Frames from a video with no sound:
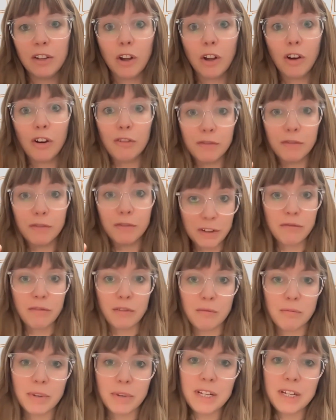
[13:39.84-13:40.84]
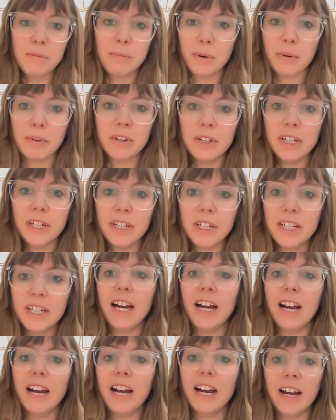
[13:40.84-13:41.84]
a lot of different people.
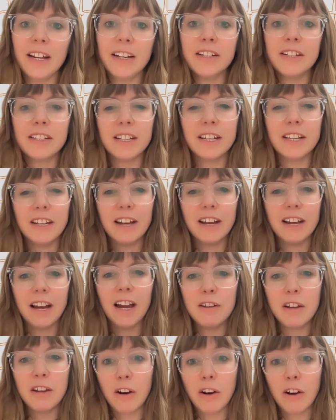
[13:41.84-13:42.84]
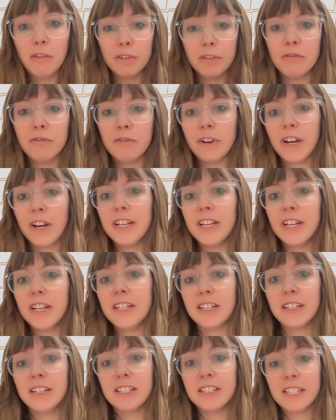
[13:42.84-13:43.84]
And I often
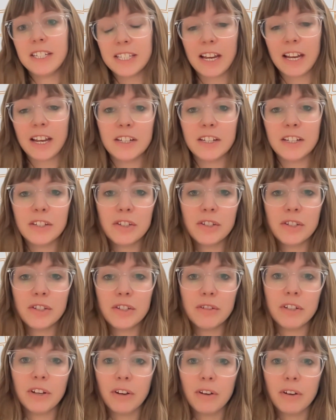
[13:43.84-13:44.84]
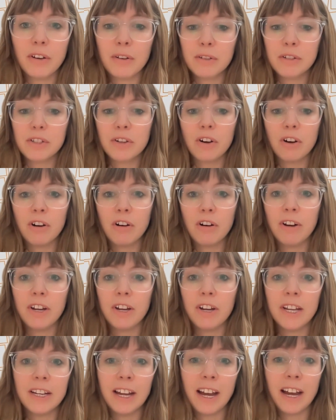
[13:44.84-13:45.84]
find in design studios or
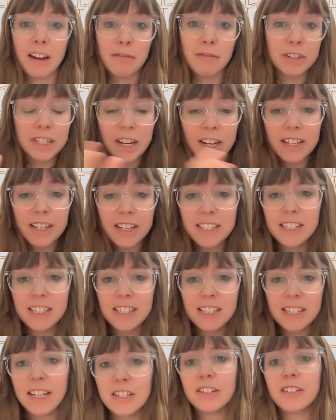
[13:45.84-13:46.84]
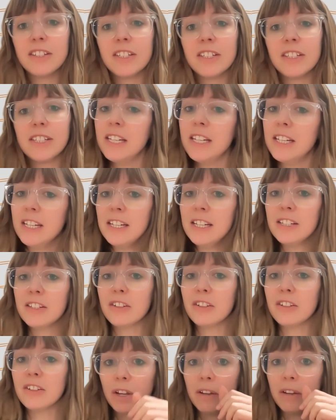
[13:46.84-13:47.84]
in advertising
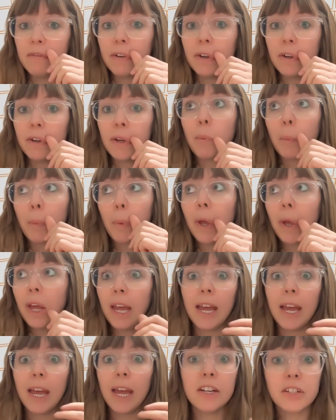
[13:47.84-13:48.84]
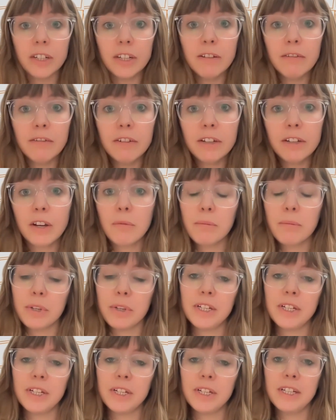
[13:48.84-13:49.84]
agencies or even engineering
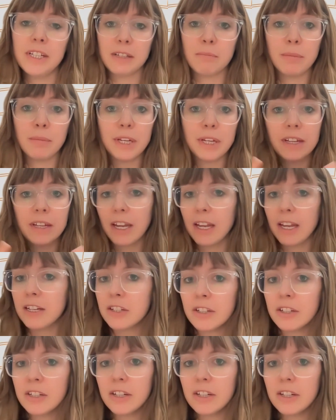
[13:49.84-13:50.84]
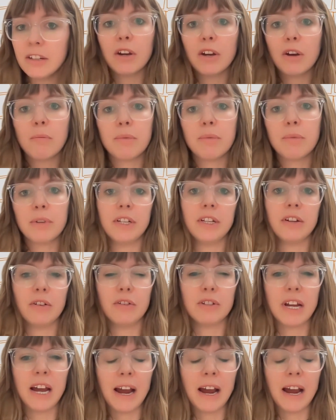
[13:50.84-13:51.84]
companies, there's a big engineering company
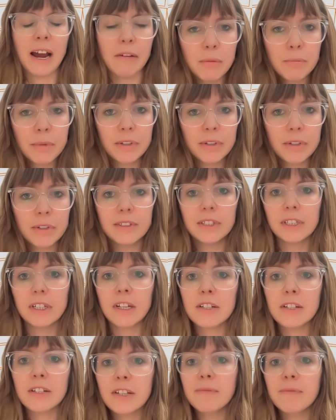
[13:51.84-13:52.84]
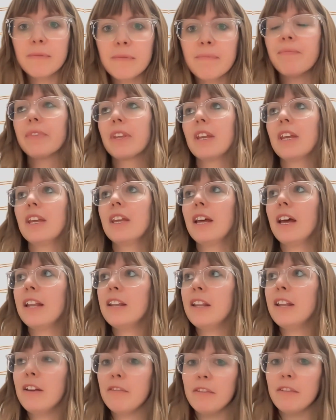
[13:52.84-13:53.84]
called Cara in London,
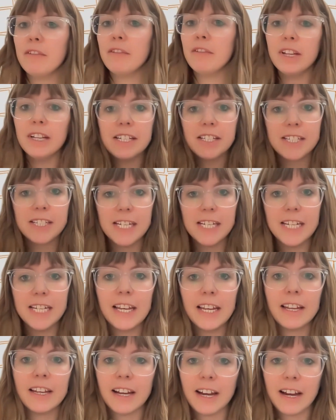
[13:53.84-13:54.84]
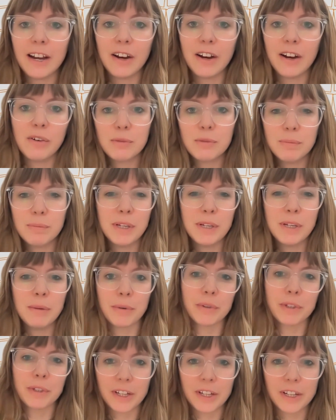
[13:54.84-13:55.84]
and they're really seeking out
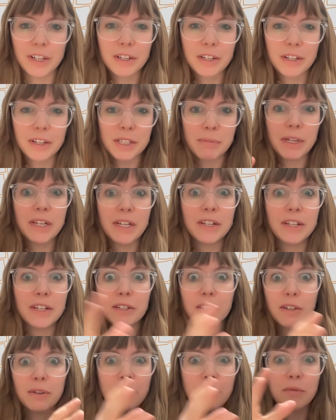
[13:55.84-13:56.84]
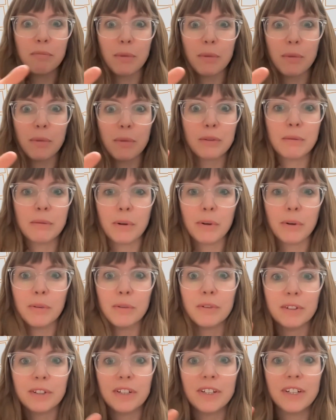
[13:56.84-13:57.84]
people that can speak to
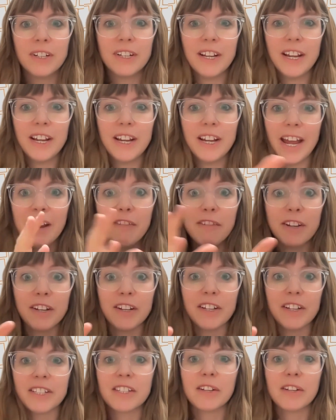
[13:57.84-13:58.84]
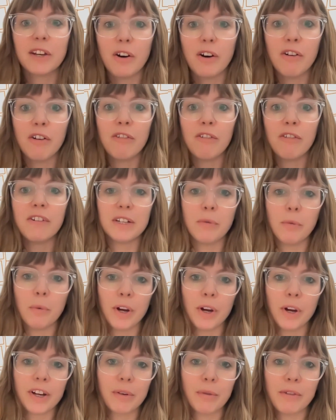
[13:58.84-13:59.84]
multiple areas that already
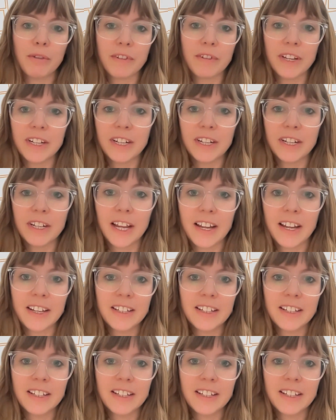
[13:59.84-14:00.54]
work within